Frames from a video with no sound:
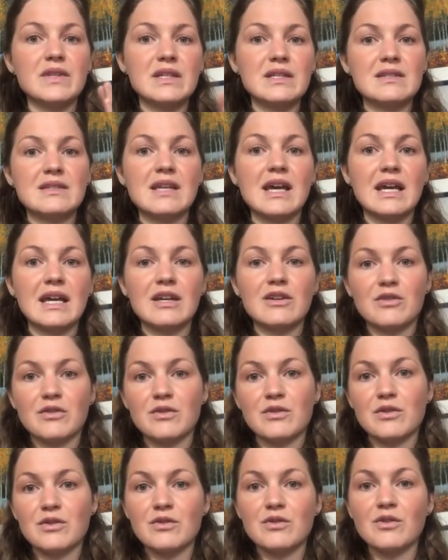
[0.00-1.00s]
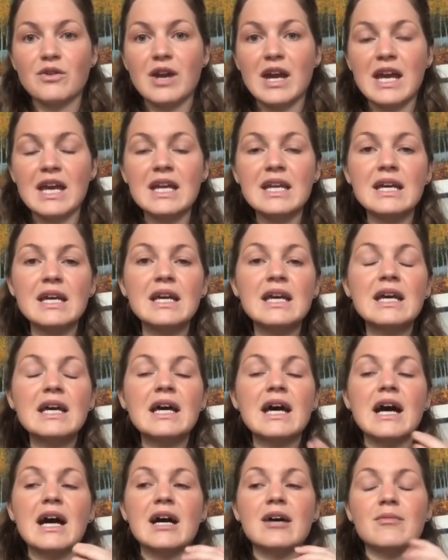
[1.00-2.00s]
second or third grade.
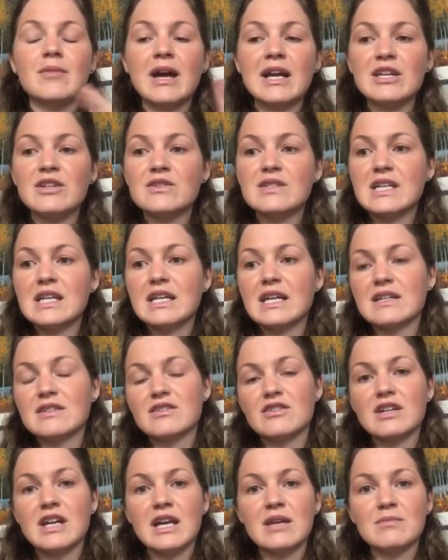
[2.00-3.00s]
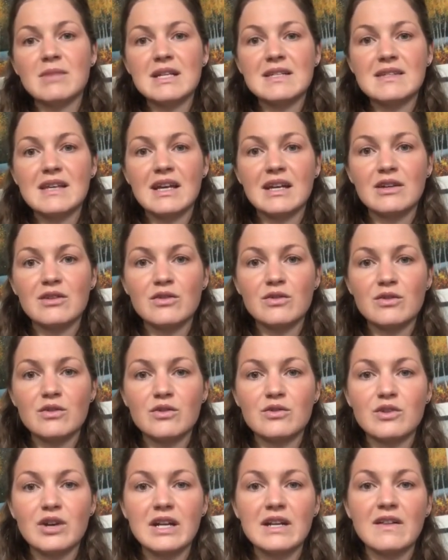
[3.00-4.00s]
I used it yesterday in my second or
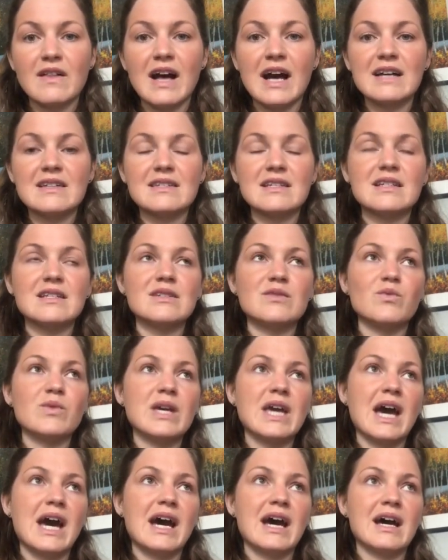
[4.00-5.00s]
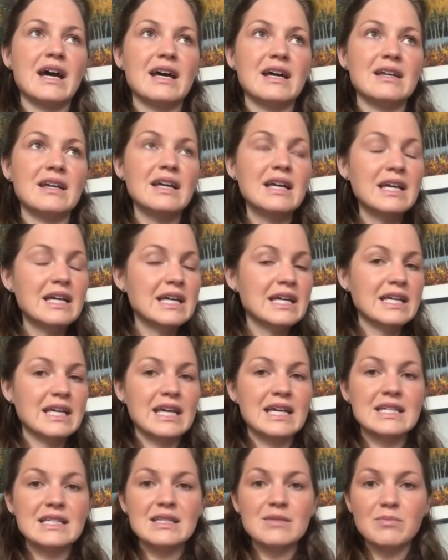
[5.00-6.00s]
third grade classes. We had
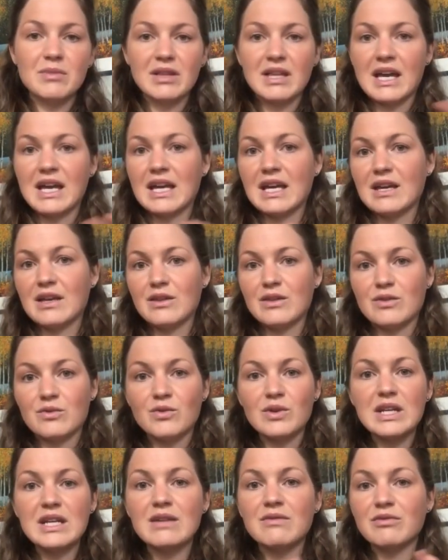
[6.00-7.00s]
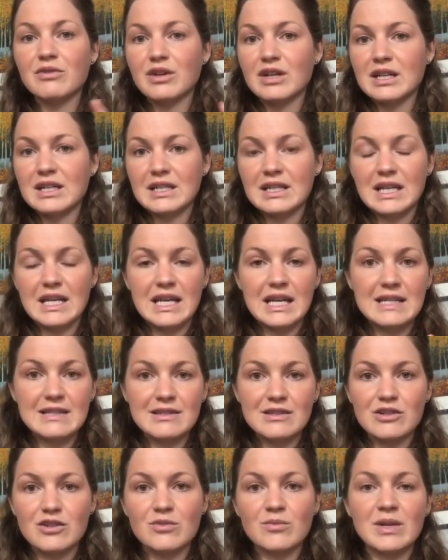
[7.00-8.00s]
kids playing 3 different
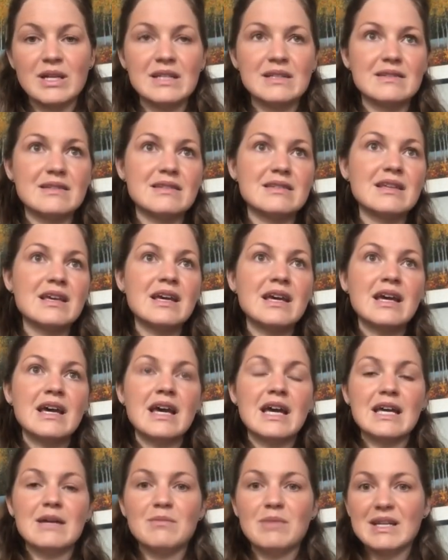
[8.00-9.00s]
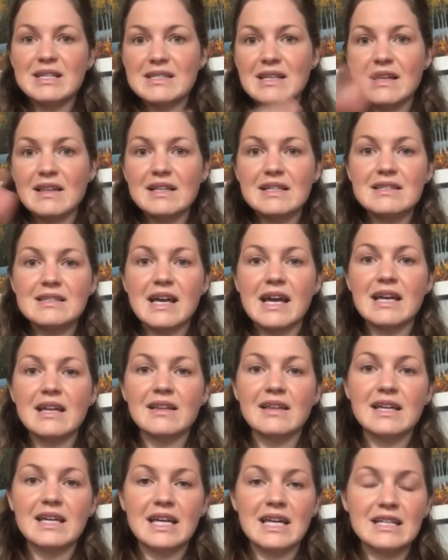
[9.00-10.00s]
instruments and basically
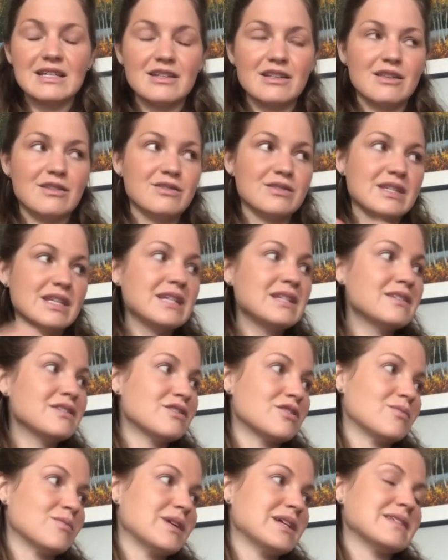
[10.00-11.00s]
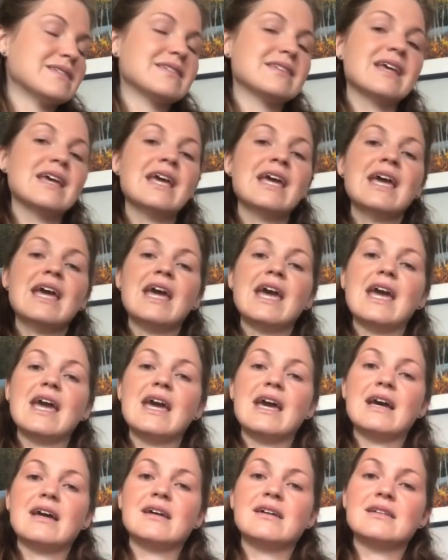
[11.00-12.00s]
cycling into those instruments.
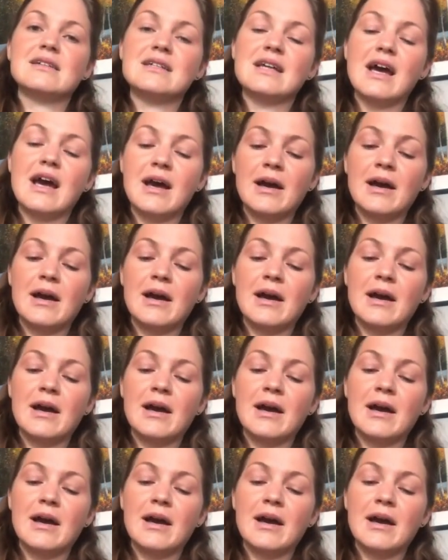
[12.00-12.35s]
And